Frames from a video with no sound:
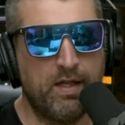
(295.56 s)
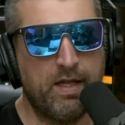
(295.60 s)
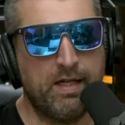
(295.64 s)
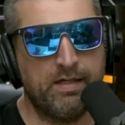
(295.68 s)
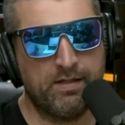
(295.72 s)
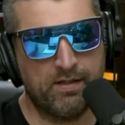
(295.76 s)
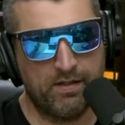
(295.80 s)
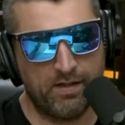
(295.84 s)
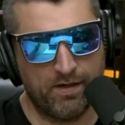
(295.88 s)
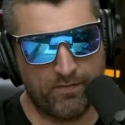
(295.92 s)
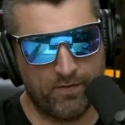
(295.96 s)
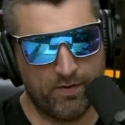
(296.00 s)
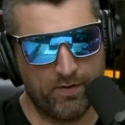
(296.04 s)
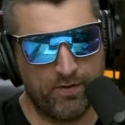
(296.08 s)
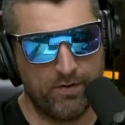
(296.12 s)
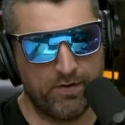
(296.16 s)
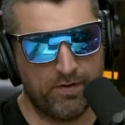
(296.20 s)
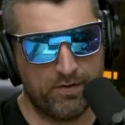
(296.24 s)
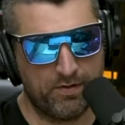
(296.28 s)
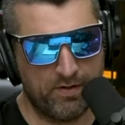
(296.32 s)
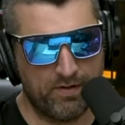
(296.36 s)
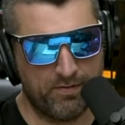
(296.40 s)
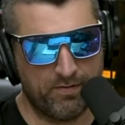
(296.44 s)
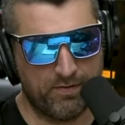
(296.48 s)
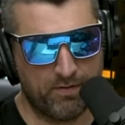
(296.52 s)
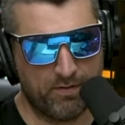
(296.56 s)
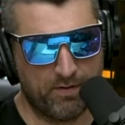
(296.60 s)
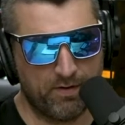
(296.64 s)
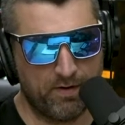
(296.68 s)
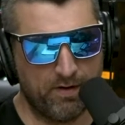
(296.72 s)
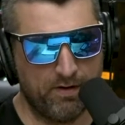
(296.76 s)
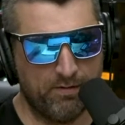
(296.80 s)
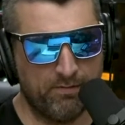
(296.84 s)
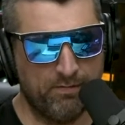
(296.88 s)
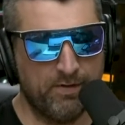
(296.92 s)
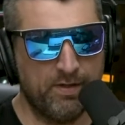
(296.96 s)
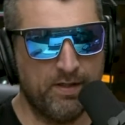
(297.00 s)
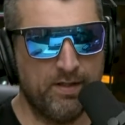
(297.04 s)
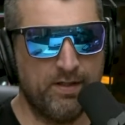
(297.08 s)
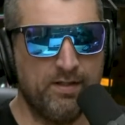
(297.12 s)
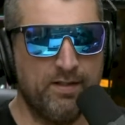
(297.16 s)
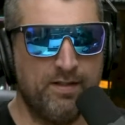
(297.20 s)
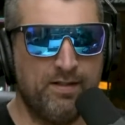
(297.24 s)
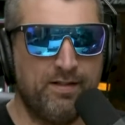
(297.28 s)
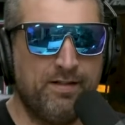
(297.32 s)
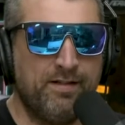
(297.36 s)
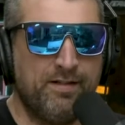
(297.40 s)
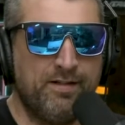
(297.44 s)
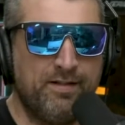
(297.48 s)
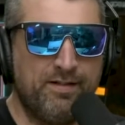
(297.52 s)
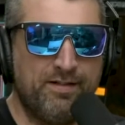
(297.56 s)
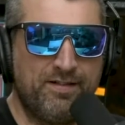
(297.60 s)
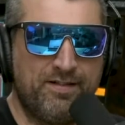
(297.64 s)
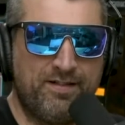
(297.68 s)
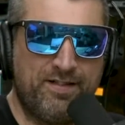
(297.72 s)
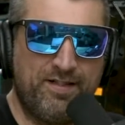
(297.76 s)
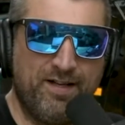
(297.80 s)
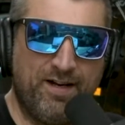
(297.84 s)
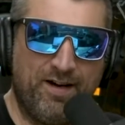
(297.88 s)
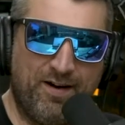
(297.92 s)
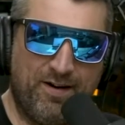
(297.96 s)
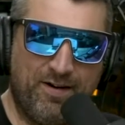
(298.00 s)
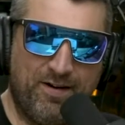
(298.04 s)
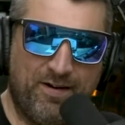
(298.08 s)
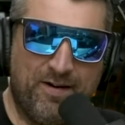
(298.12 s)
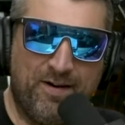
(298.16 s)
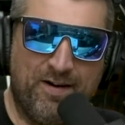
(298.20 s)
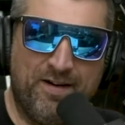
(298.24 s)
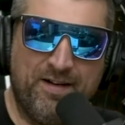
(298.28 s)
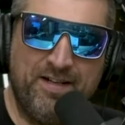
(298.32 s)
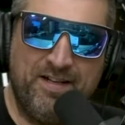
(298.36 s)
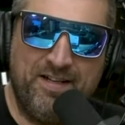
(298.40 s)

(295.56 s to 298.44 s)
That's a different New Year's Eve story. So